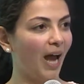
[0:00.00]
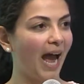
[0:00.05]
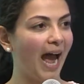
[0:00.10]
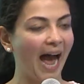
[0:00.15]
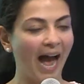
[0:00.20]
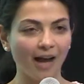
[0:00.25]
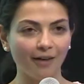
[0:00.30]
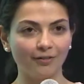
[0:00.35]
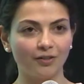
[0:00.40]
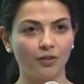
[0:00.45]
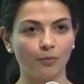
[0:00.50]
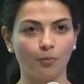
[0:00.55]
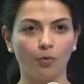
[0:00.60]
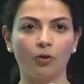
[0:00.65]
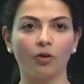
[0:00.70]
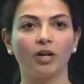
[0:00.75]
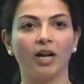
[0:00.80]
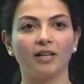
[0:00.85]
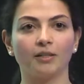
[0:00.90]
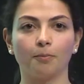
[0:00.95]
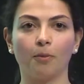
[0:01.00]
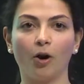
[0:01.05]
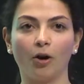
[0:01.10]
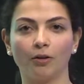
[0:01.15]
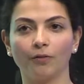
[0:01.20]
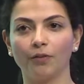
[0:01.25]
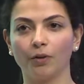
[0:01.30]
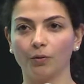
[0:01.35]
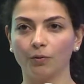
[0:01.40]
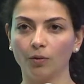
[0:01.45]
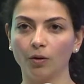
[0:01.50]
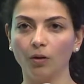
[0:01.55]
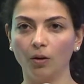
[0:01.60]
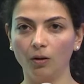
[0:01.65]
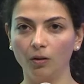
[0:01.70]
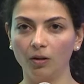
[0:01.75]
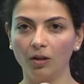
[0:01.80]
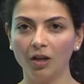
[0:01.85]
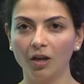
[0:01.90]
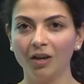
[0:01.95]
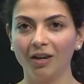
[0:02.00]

have support as part of their role,